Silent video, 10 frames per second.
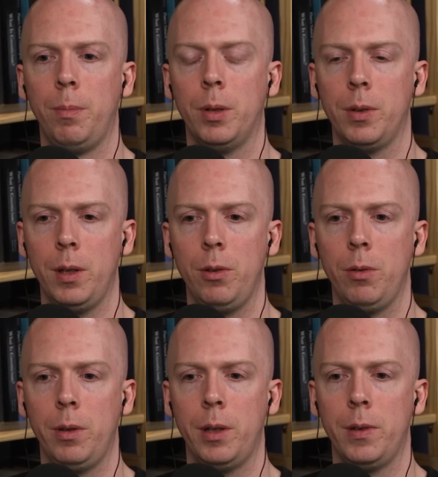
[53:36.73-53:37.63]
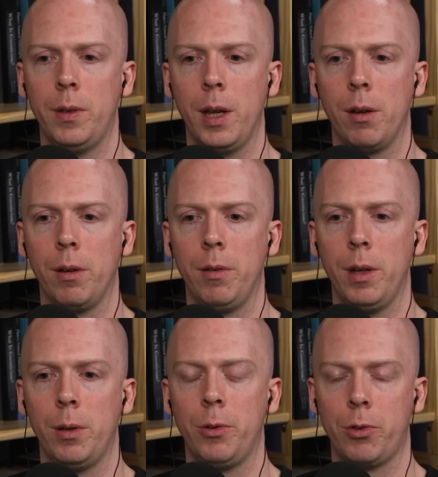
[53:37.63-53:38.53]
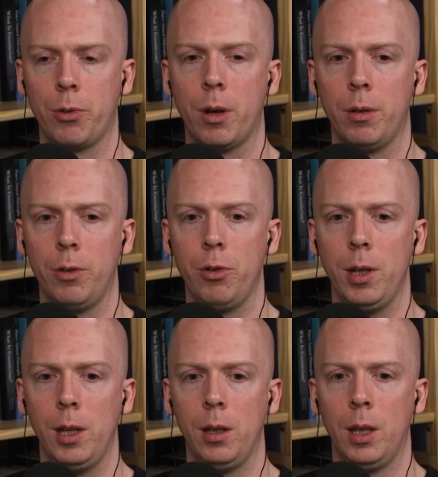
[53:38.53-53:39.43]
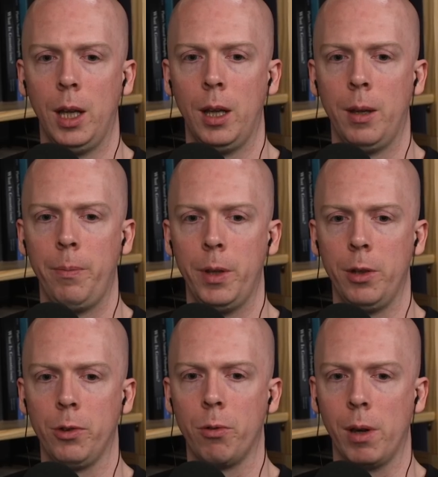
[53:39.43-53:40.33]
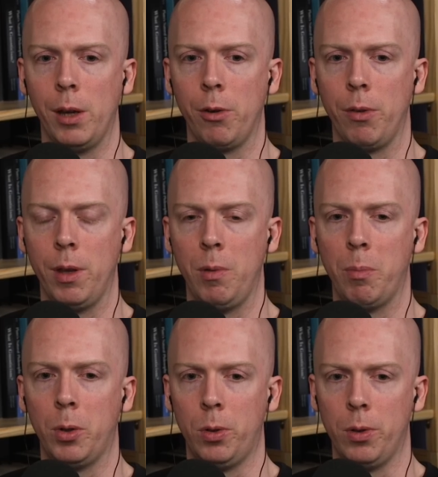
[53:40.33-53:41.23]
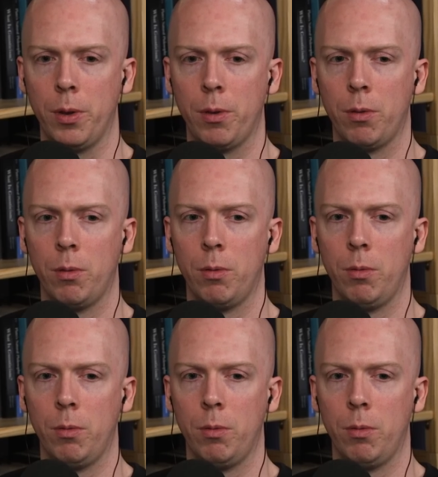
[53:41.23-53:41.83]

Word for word: built into and that is inherent in astrology that is greater than both